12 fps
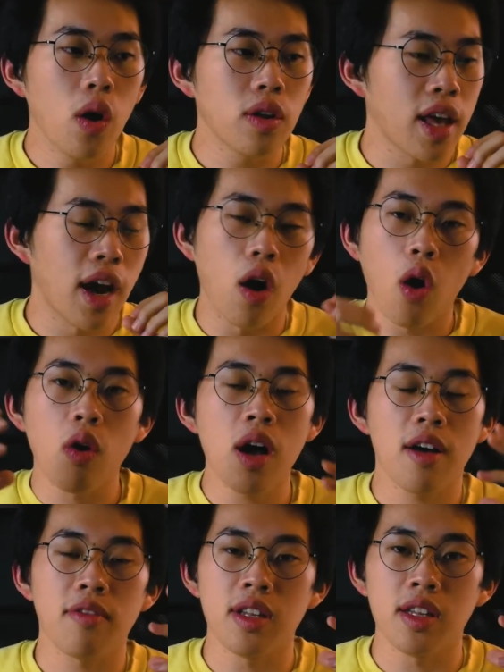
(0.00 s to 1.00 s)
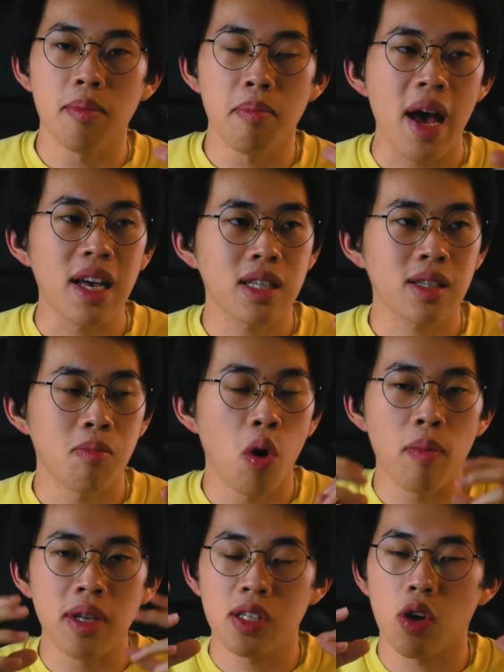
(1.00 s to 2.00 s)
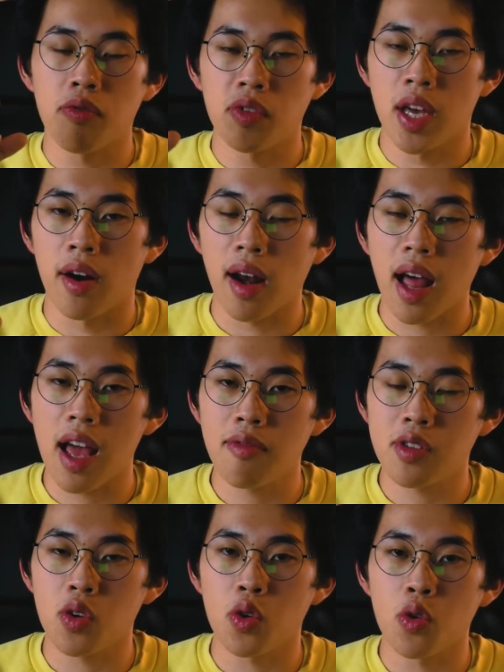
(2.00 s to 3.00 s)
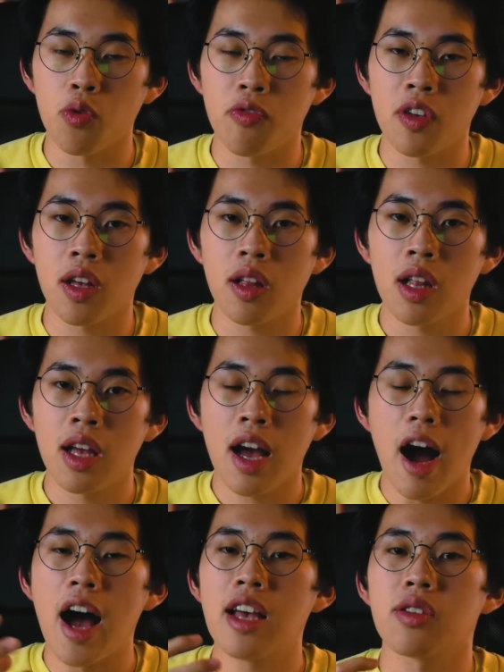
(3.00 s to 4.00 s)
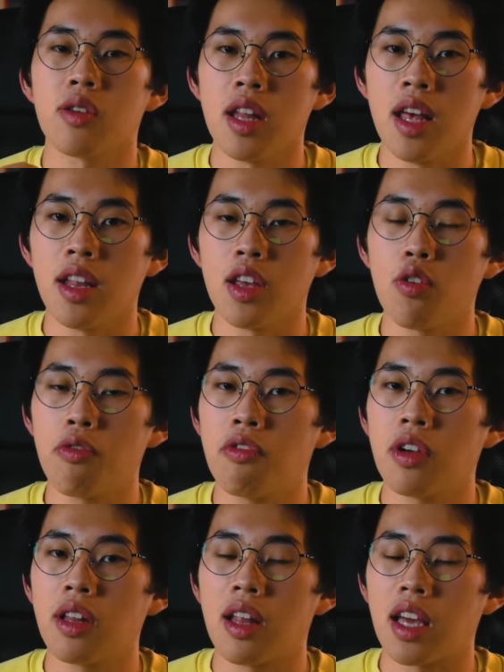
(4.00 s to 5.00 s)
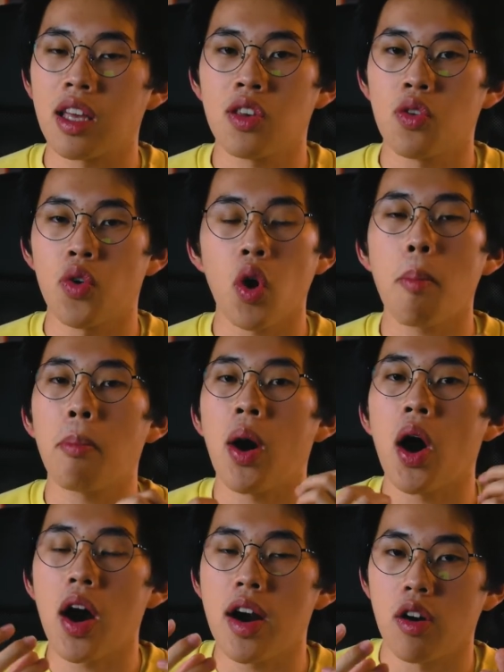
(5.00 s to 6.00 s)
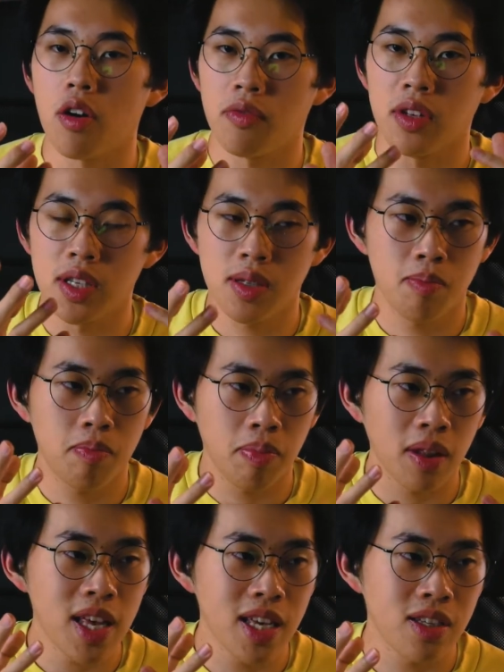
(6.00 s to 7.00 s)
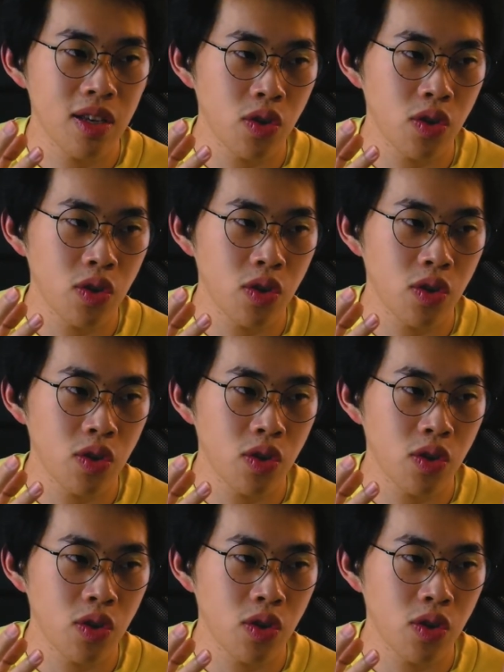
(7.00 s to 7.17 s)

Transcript: they are all having the best moments of their life, so you feel isolated, you feel like you're not part of this place,